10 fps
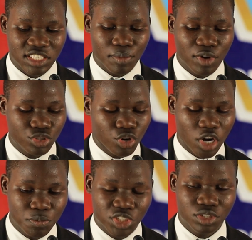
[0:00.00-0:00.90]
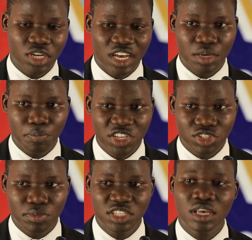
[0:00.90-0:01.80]
us about corruption and
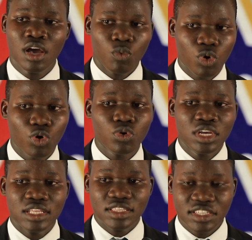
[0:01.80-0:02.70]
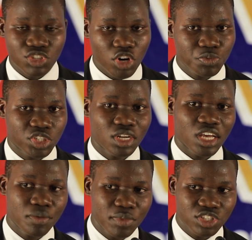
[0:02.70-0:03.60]
embezzlement. Well, this corruption
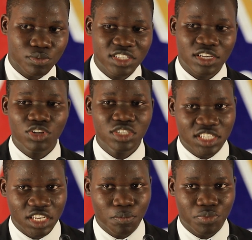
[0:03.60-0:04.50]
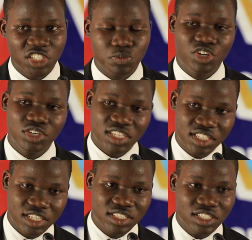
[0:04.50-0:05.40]
and embezzlement are only taking place because the
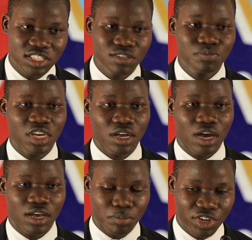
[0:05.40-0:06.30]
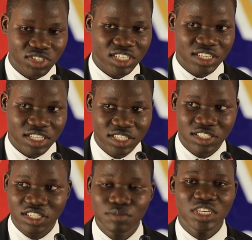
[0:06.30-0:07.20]
tax system
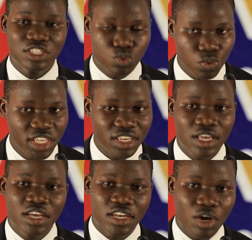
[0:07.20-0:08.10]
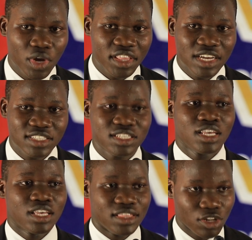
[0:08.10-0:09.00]
is weak in a way that
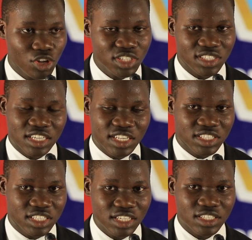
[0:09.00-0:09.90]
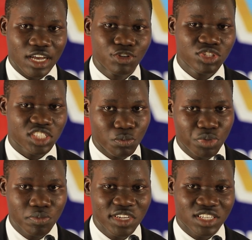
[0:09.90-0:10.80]
the laws that are set are not
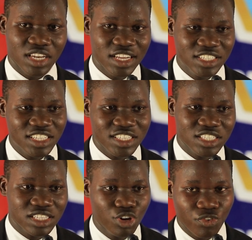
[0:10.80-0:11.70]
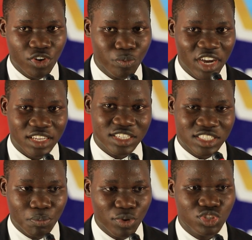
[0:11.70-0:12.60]
implemented, and yet this legal framework is
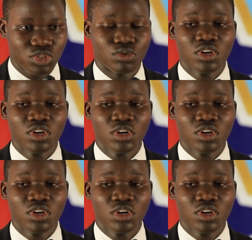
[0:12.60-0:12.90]
supposed